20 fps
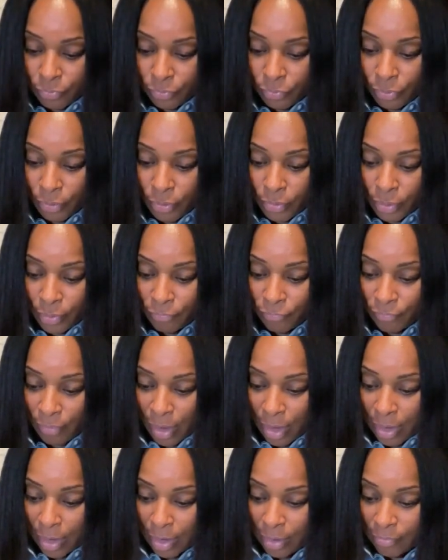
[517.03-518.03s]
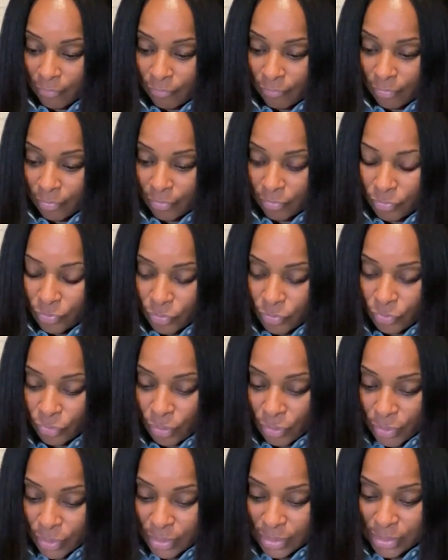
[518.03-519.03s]
35 through
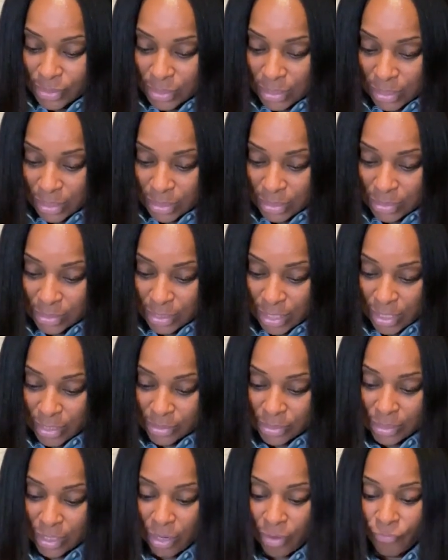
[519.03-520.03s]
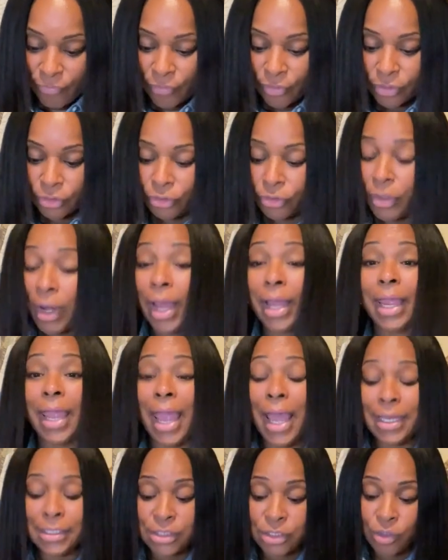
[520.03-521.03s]
36 says, Therefore, do not
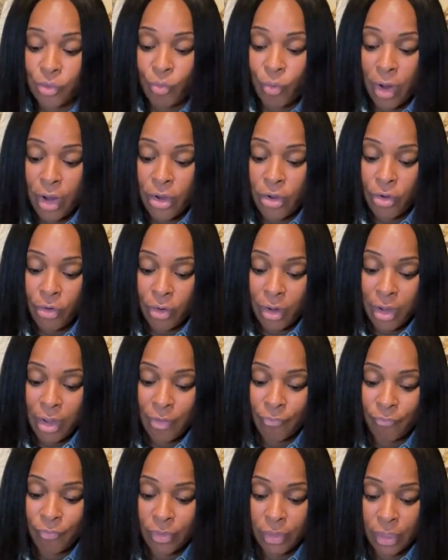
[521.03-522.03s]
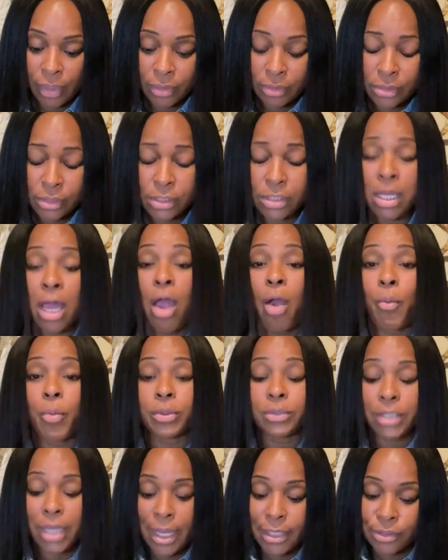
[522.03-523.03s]
cast away your confidence,
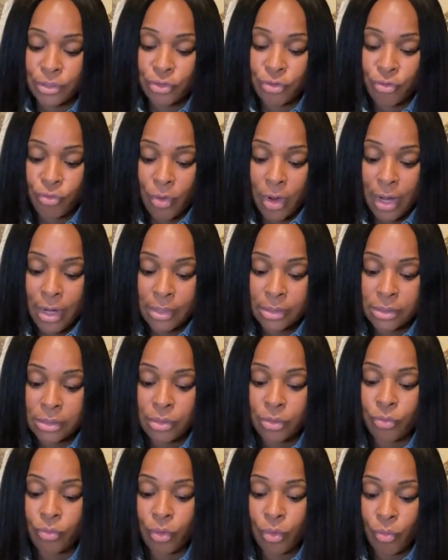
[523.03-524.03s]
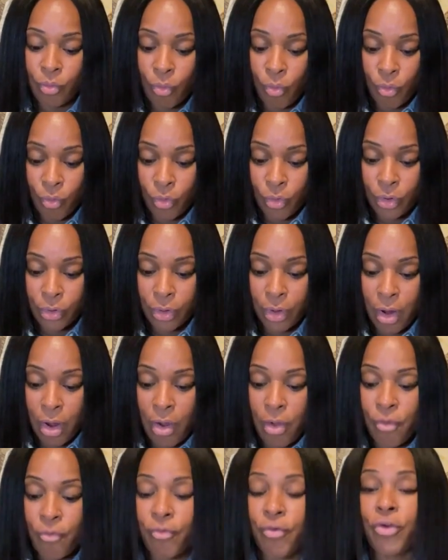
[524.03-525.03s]
which has great reward,
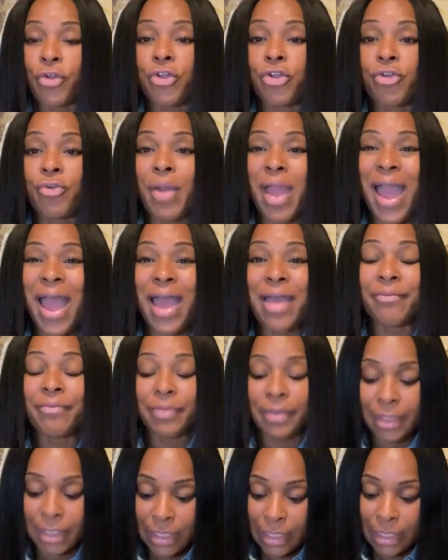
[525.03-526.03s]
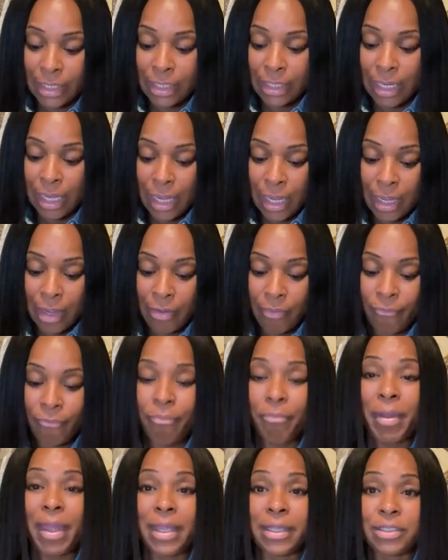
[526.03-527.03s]
for you have need
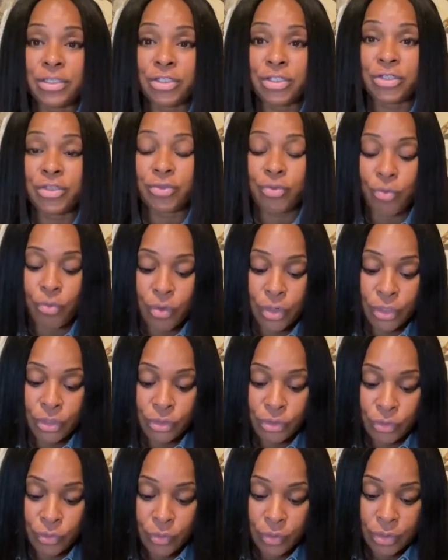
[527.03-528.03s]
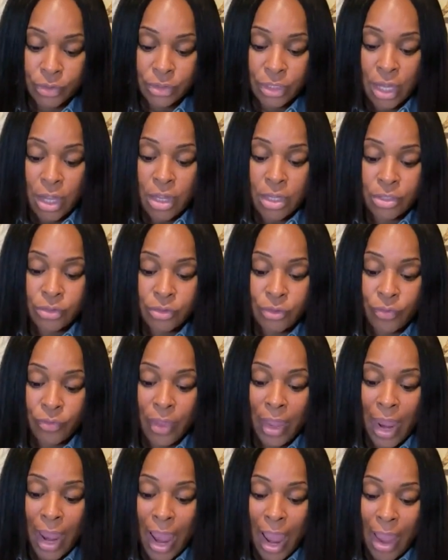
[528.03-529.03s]
of patience or endurance, so
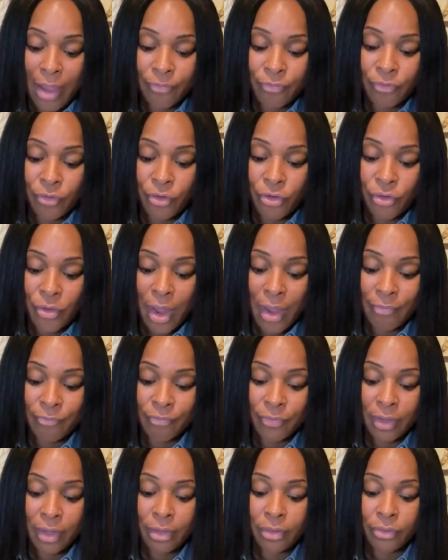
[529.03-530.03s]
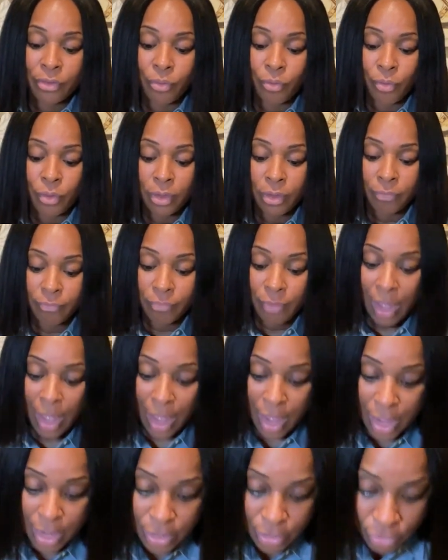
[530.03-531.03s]
that after you have done the will of
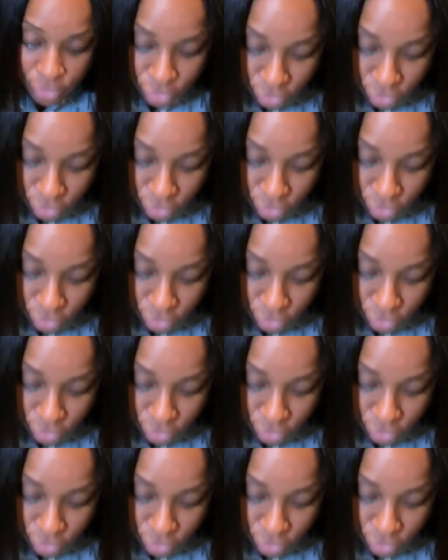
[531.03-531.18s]
God,